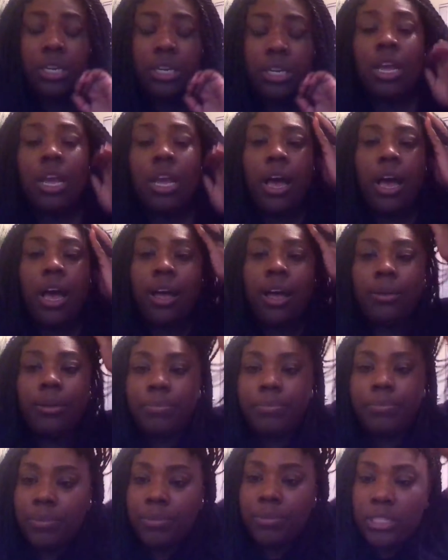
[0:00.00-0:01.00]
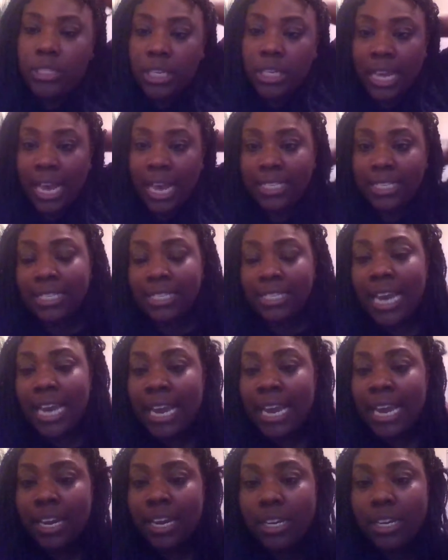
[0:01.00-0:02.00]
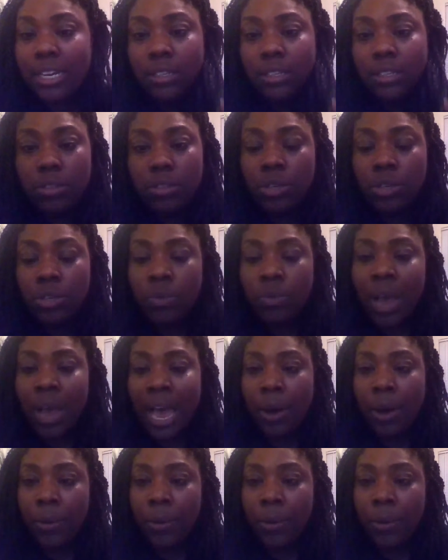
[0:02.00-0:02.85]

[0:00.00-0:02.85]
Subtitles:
to let Stata do our